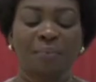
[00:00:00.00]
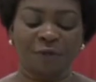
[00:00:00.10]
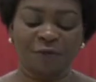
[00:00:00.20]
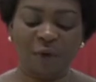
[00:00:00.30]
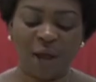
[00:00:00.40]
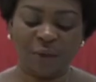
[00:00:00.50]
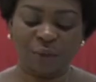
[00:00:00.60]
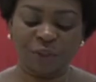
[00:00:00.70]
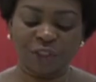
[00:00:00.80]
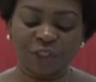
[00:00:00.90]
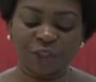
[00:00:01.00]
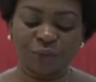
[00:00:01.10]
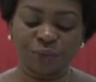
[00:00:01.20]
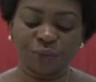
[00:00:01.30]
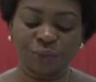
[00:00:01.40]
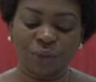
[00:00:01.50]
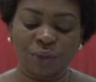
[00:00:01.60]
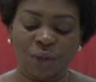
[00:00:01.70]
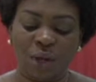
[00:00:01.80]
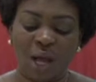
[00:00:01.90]
Before I continue,
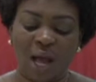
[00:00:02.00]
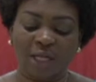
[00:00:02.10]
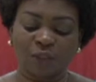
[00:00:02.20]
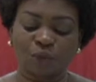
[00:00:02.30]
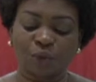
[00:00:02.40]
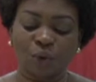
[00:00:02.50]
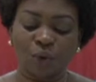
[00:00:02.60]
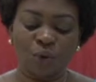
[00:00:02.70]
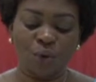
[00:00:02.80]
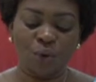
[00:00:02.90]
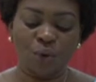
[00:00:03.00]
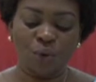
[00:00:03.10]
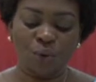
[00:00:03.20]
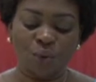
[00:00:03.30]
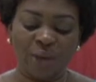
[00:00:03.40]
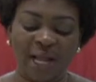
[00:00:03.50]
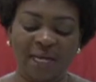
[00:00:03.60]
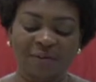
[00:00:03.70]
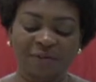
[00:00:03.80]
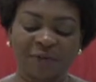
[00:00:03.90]
as we all know, we are
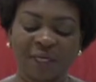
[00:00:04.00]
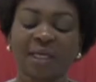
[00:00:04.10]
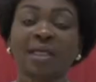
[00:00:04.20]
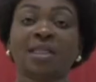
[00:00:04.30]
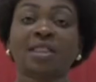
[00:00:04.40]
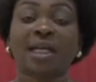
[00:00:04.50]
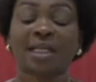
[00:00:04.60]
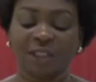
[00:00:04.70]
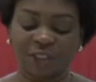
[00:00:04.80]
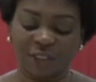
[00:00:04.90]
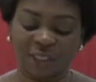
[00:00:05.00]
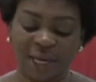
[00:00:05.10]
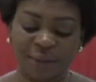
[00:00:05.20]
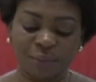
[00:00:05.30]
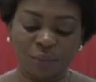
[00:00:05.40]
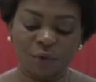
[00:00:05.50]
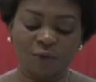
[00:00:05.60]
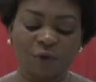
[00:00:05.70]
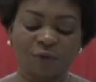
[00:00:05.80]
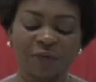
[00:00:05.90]
living in a challenging time of
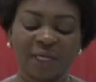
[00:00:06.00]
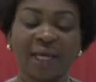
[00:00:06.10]
COVID